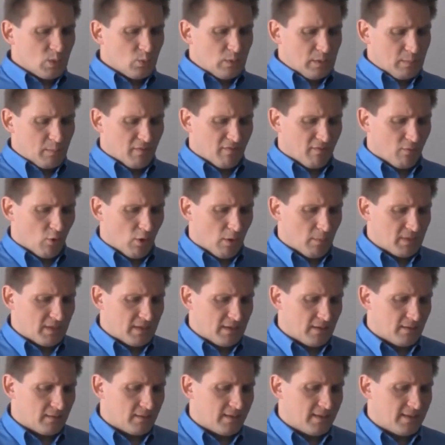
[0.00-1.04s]
We performed
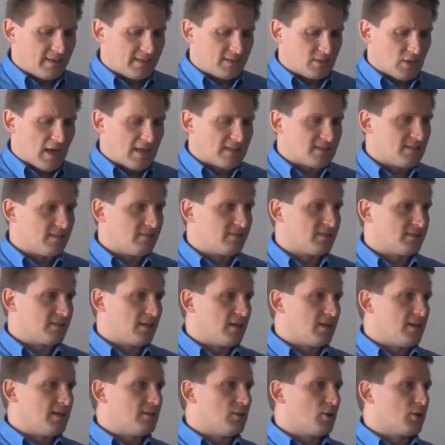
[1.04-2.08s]
an exhaustive
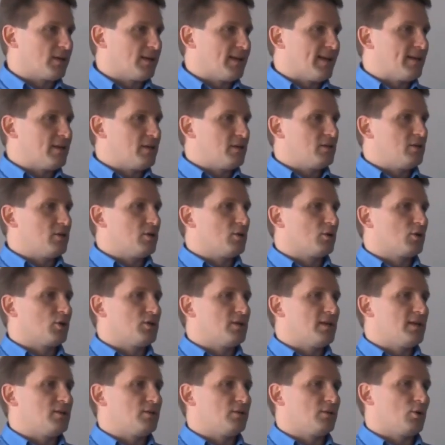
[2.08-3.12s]
study looking at, could
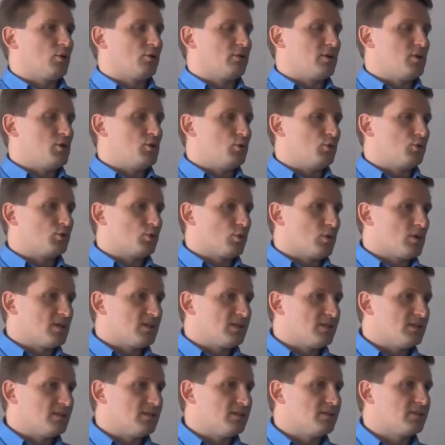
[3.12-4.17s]
they go to new
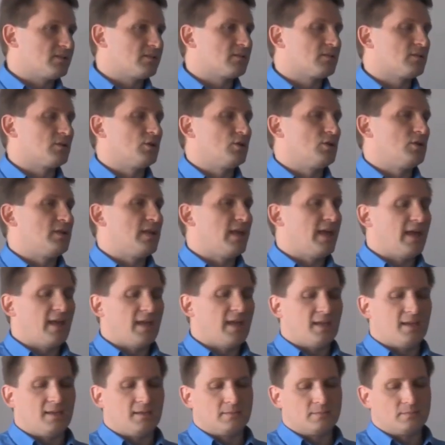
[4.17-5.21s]
sources? Could
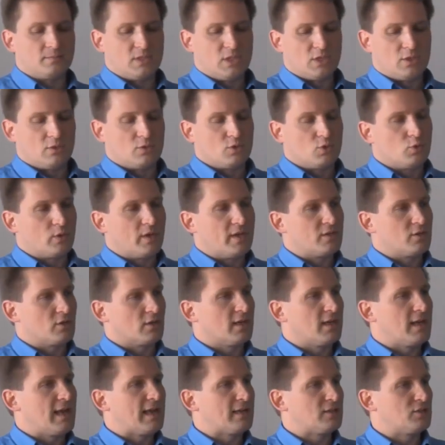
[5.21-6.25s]
they, do
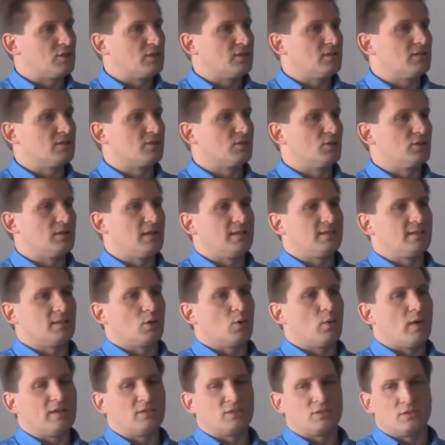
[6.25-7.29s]
interconnections? Could they
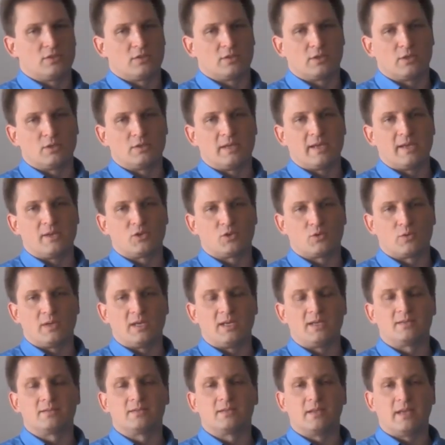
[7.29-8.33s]
sequester? Could they
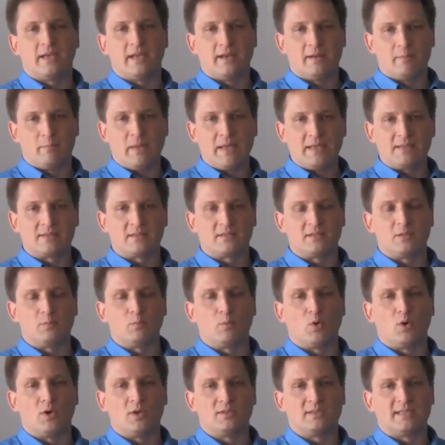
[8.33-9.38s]
treat? And it basically
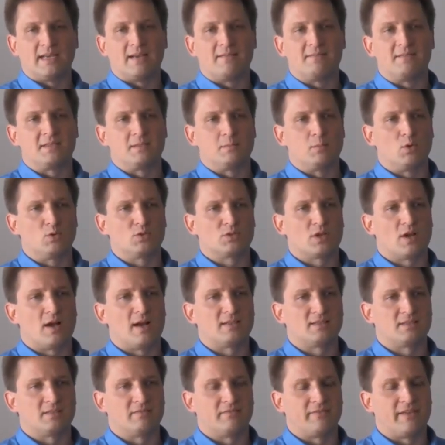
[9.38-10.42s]
boiled down that the most
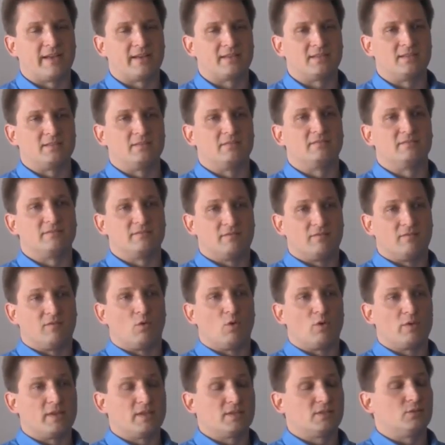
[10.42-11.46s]
cost-effective
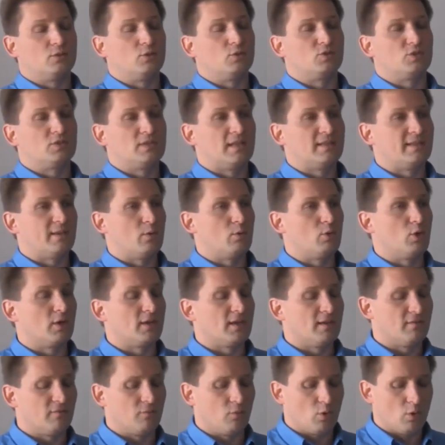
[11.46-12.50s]
for the solution that they were
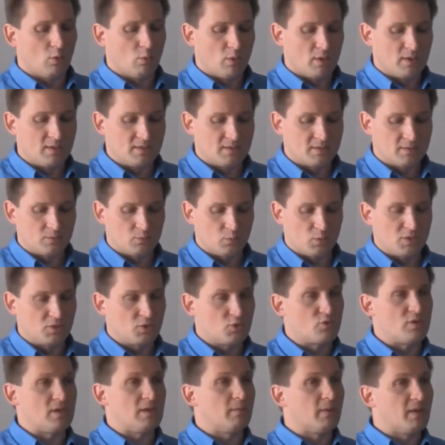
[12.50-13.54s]
looking for was
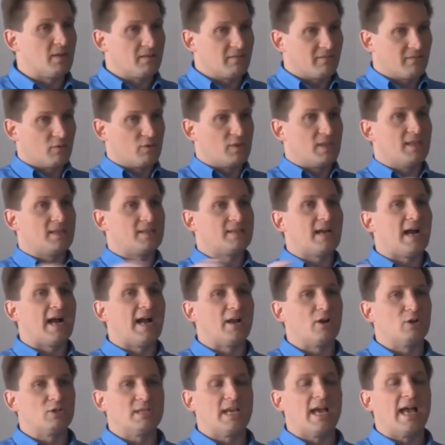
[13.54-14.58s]
treatment for the
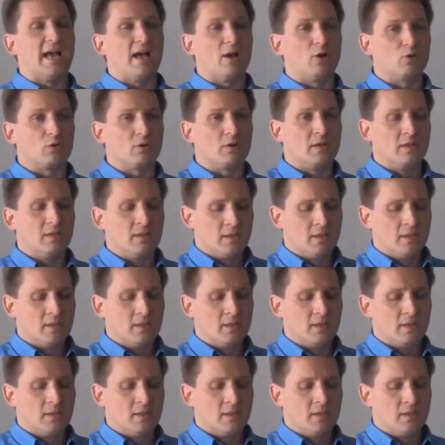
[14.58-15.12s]
entire town.